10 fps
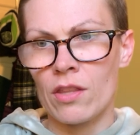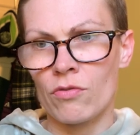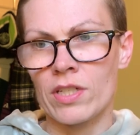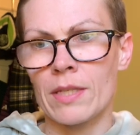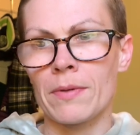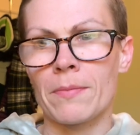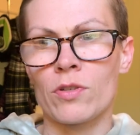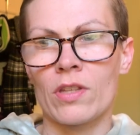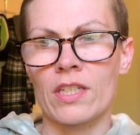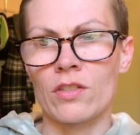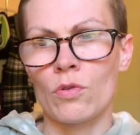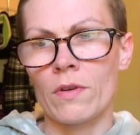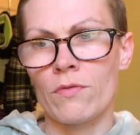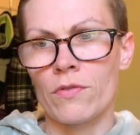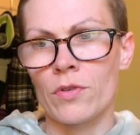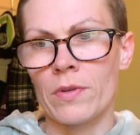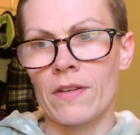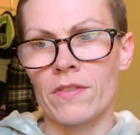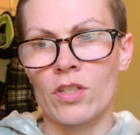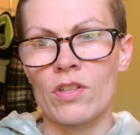3 September 2024 viewing
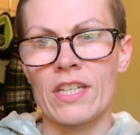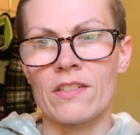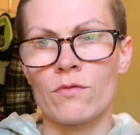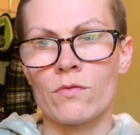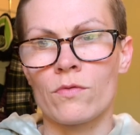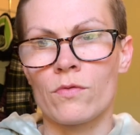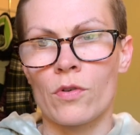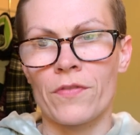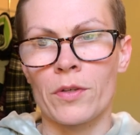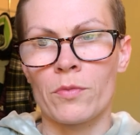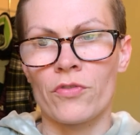of the 2004 film